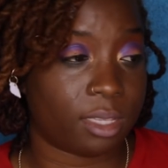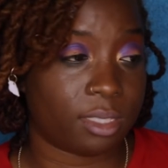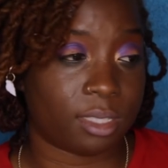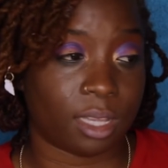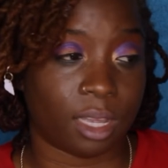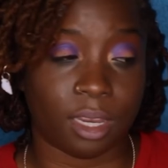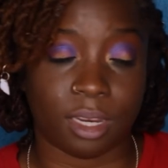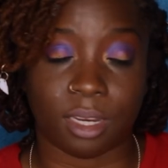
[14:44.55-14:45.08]

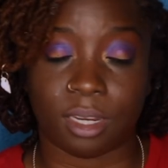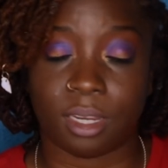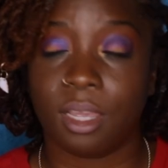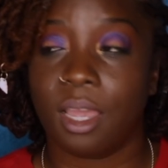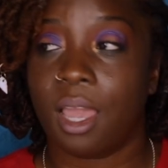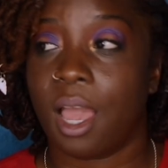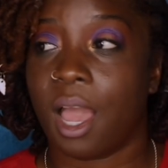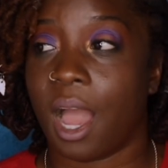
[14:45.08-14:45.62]
Son,
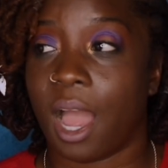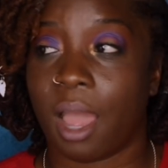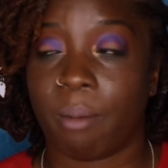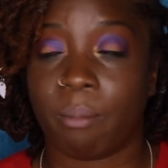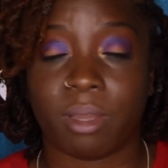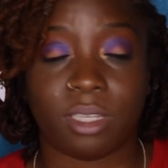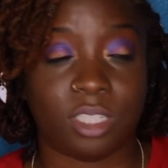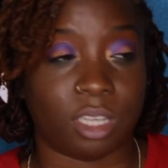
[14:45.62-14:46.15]

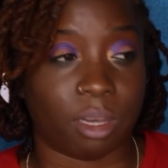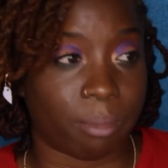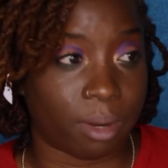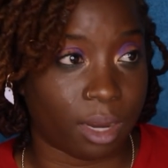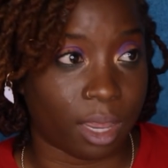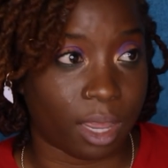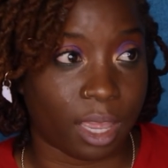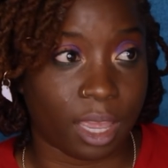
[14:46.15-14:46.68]
I'm a
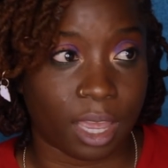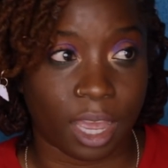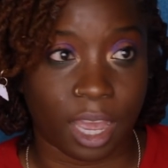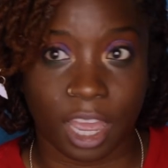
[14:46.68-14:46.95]
Gemini.